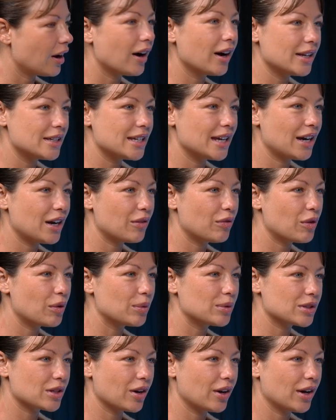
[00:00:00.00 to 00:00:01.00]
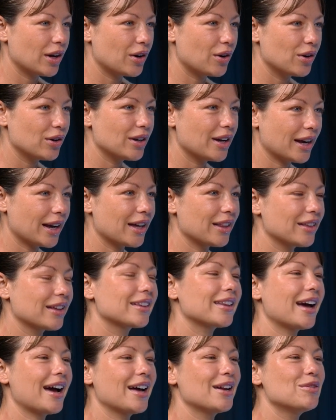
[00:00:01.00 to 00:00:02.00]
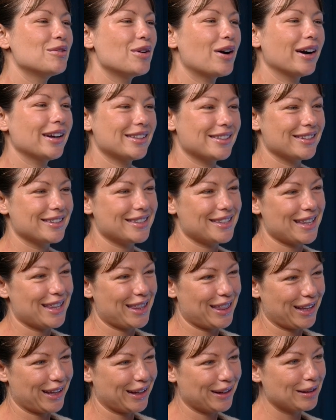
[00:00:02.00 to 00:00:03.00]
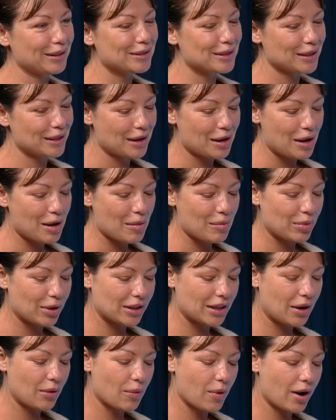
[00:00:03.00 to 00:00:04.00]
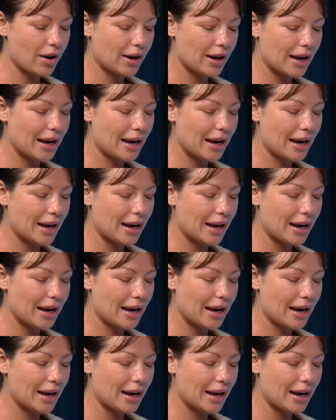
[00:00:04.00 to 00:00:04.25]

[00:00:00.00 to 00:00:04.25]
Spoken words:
idea of what was going on. Like, I think they had writers and things, but they weren't